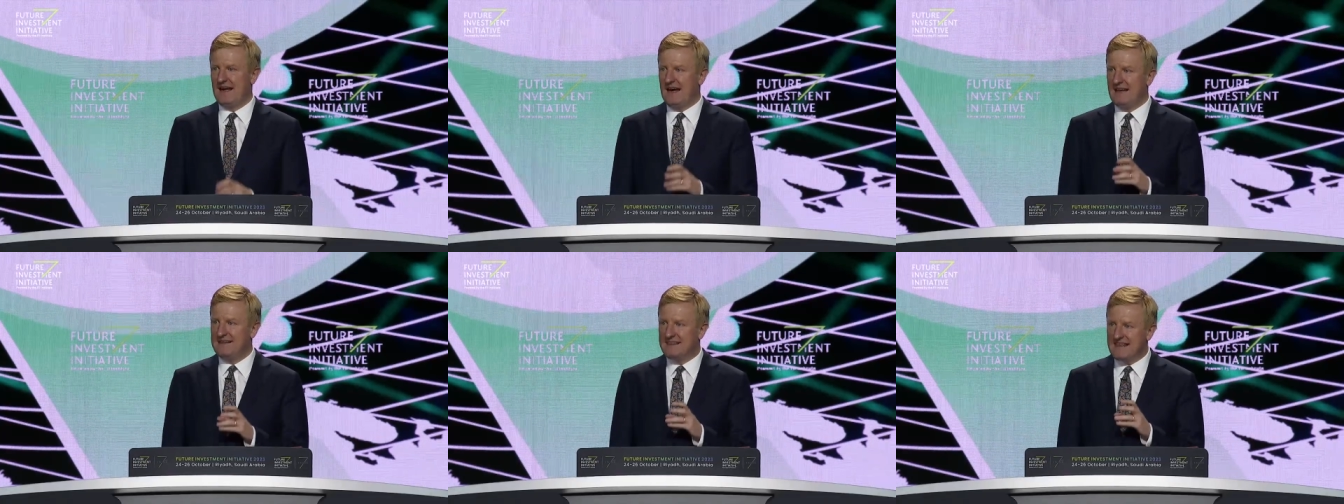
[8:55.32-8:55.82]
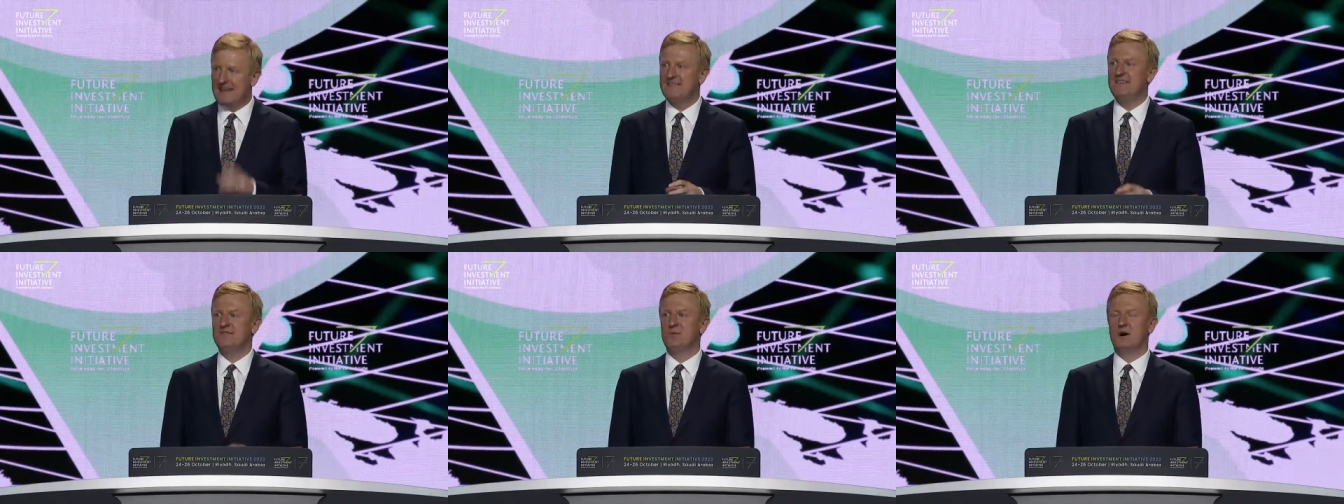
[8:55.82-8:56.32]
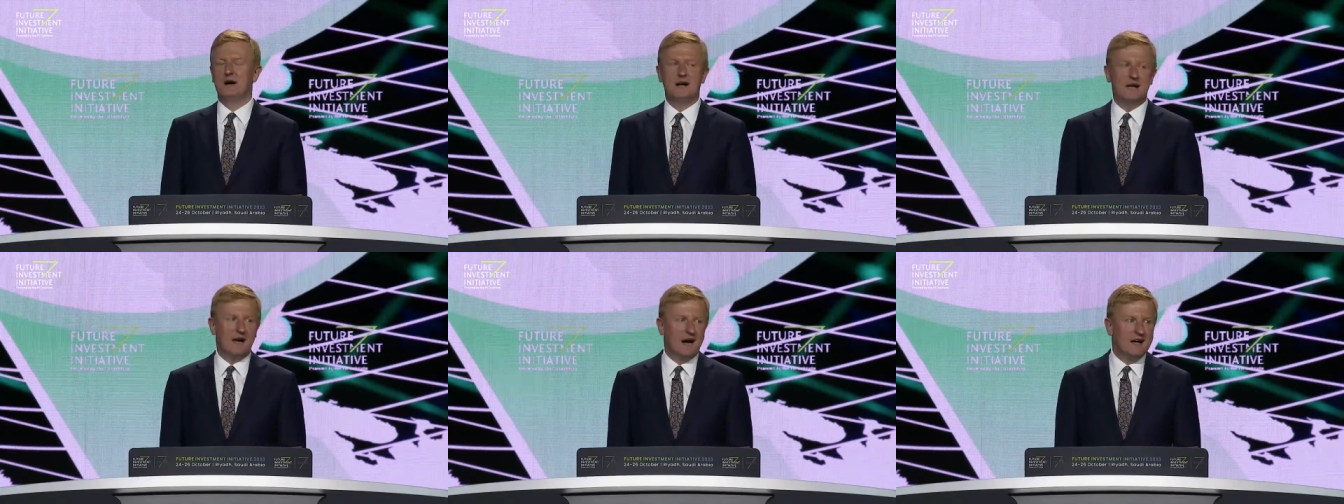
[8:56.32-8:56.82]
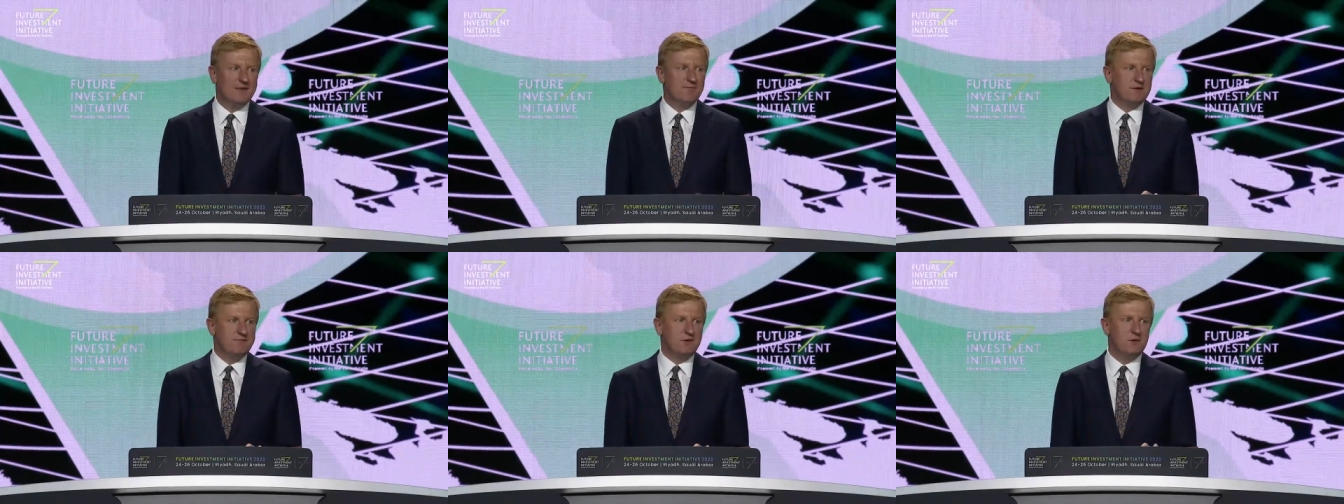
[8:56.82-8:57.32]
And that is why I am
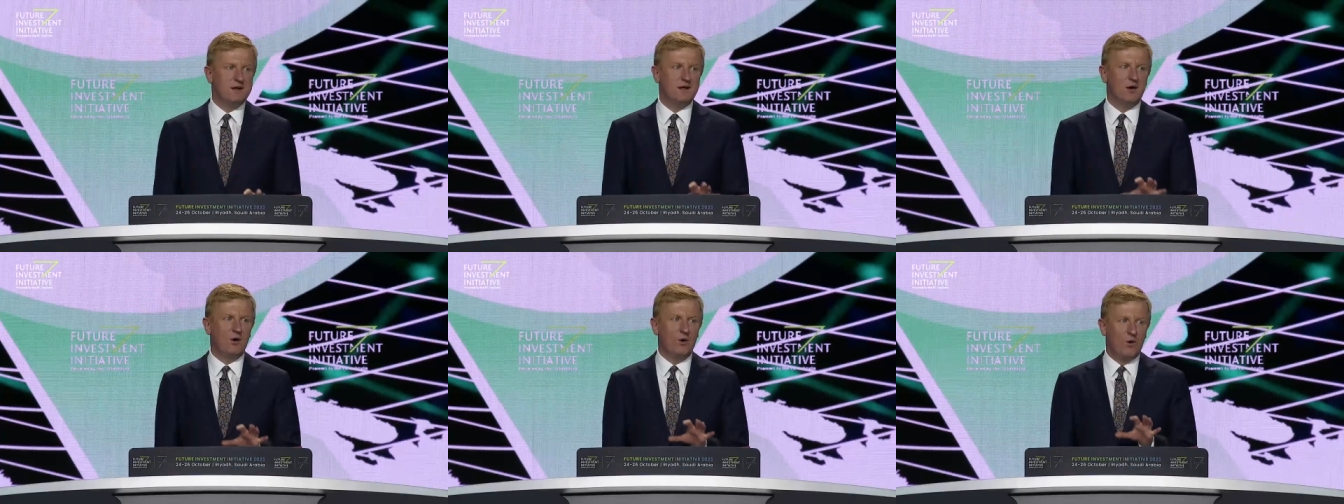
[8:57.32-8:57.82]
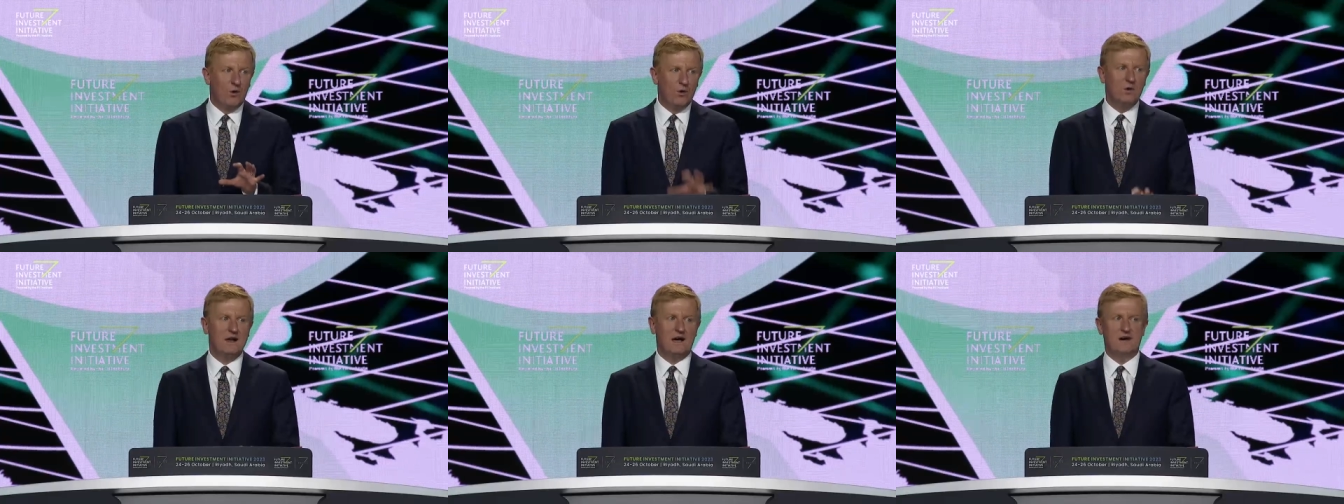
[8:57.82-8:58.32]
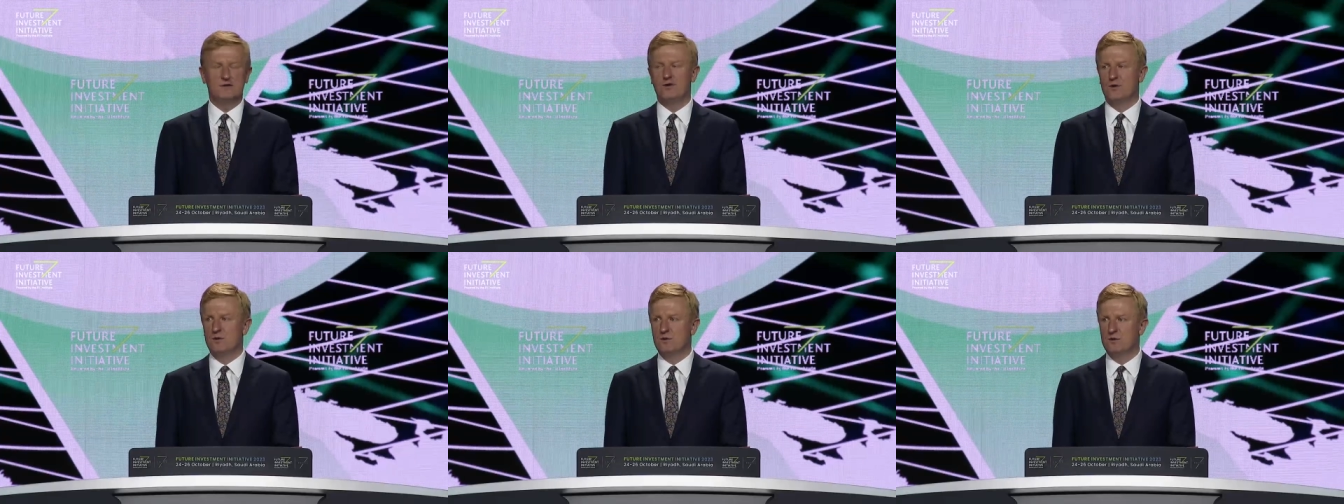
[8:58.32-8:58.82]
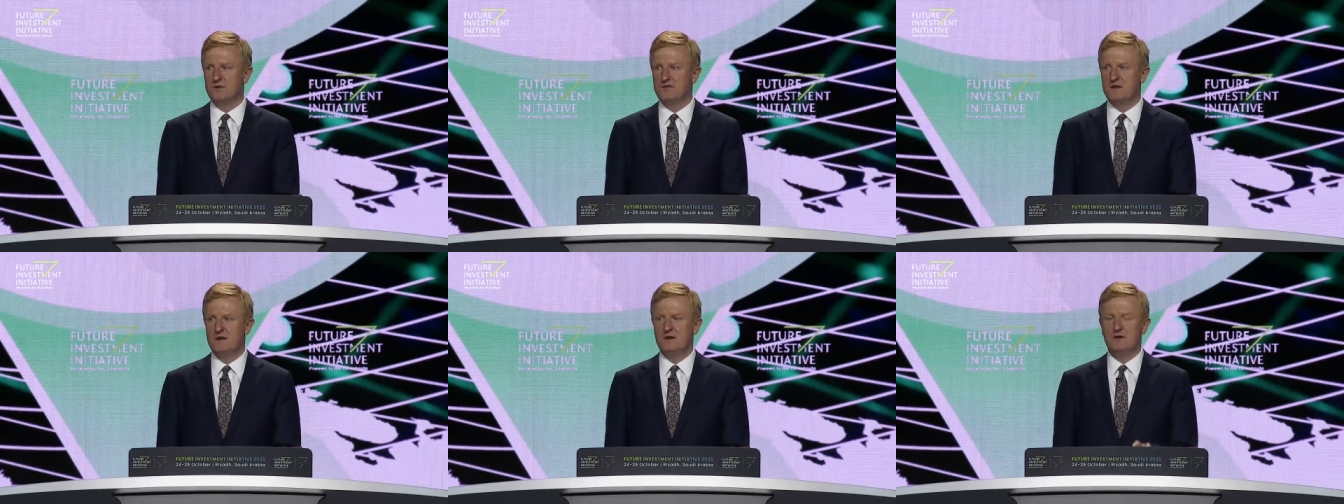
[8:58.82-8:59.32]
reviewing all our tools
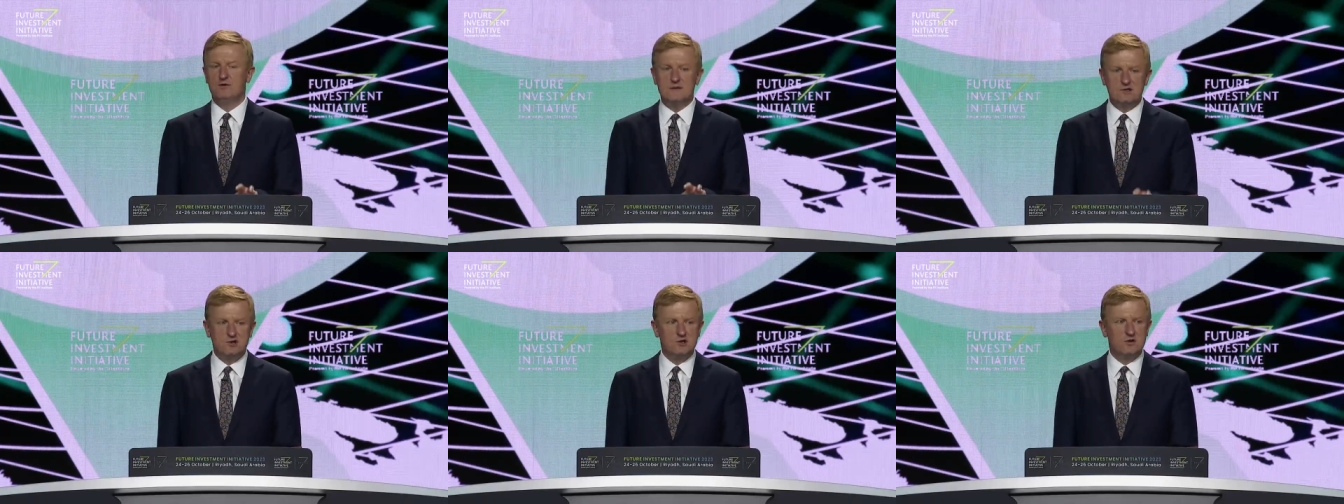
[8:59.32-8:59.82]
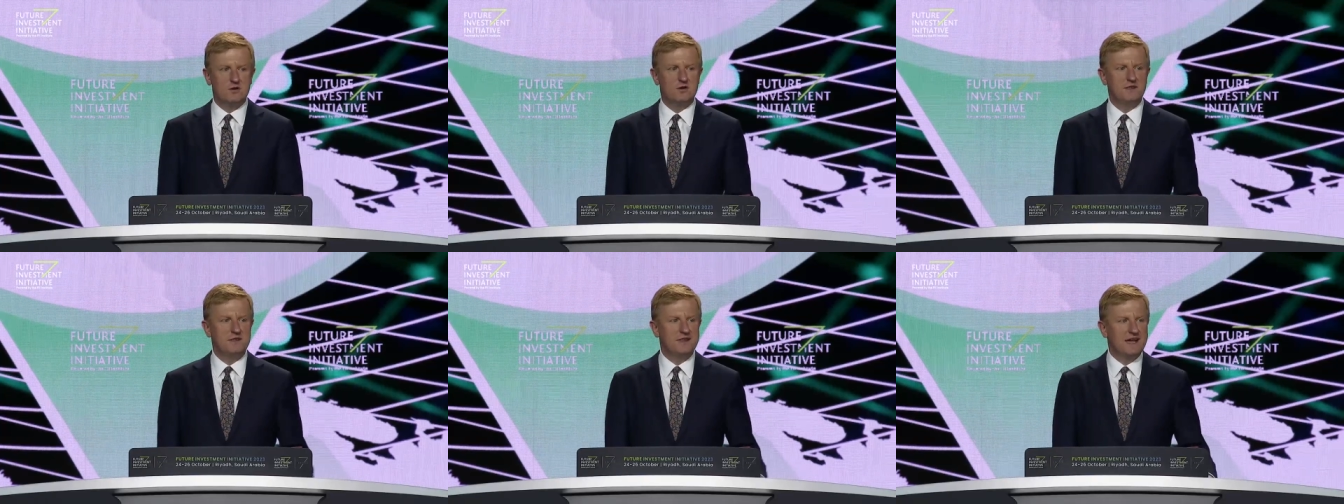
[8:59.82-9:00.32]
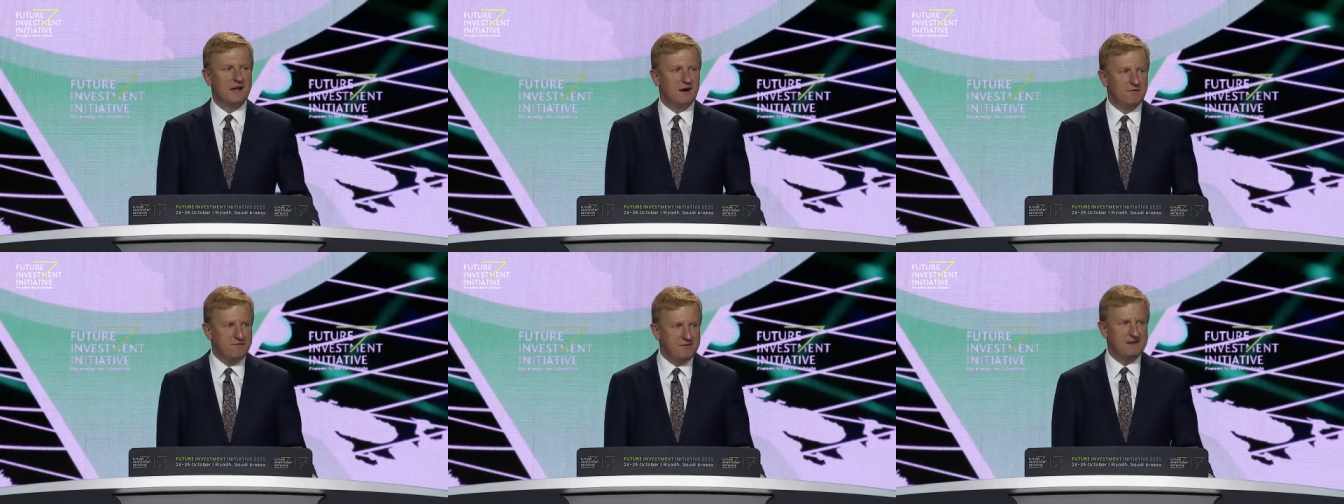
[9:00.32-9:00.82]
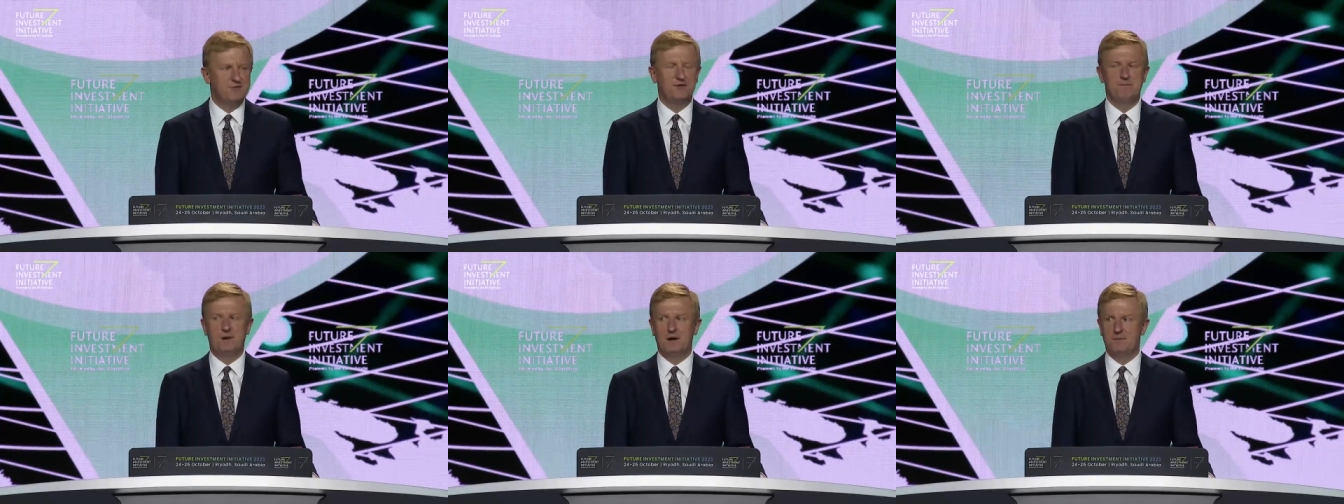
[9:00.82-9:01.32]
to ensure that they are fit for
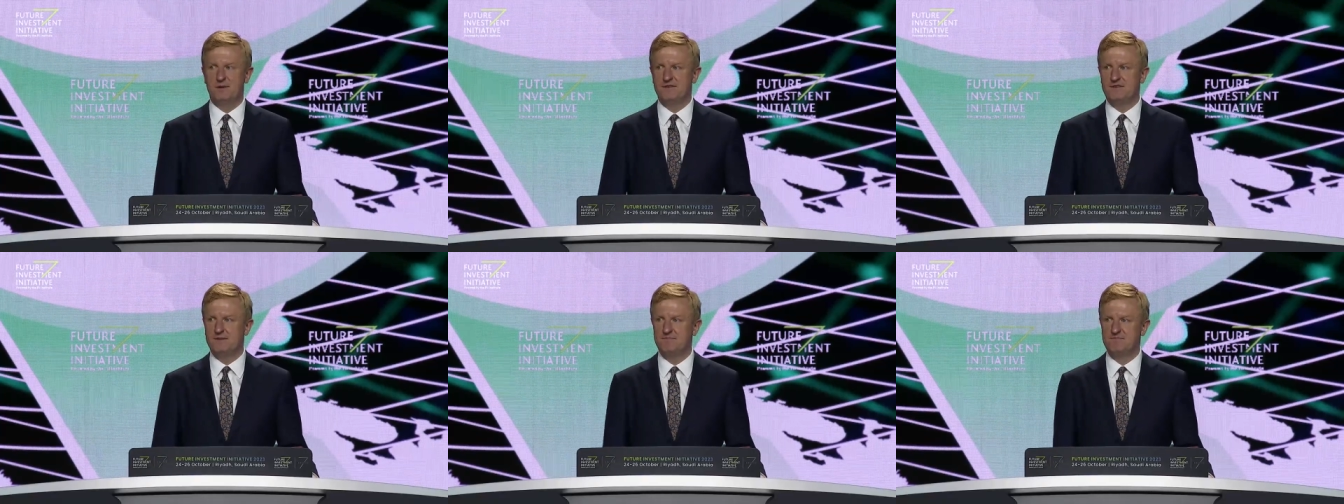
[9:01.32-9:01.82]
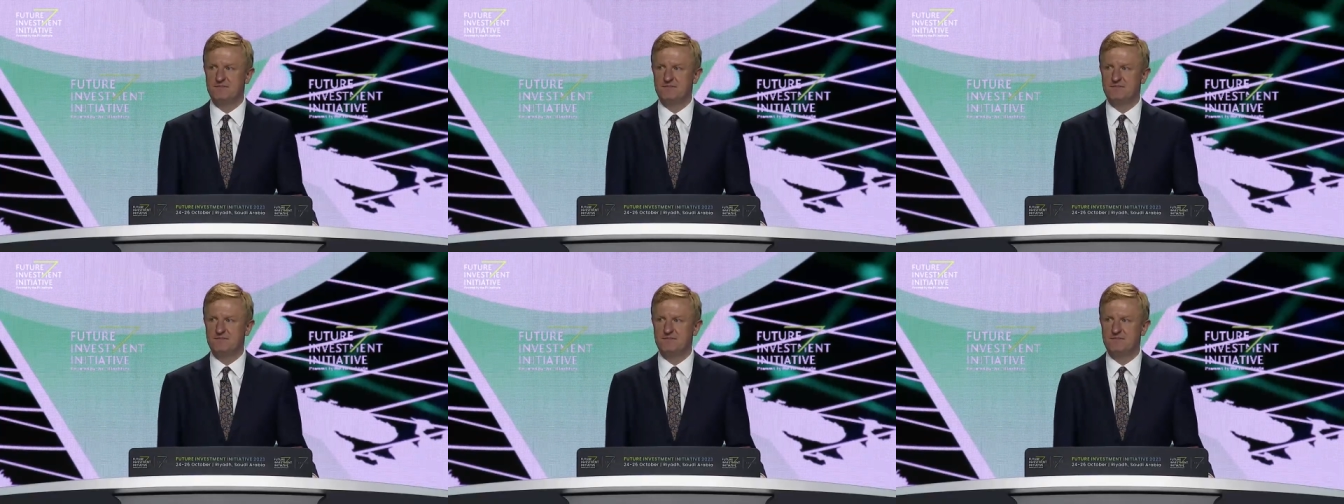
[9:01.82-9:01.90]
purpose,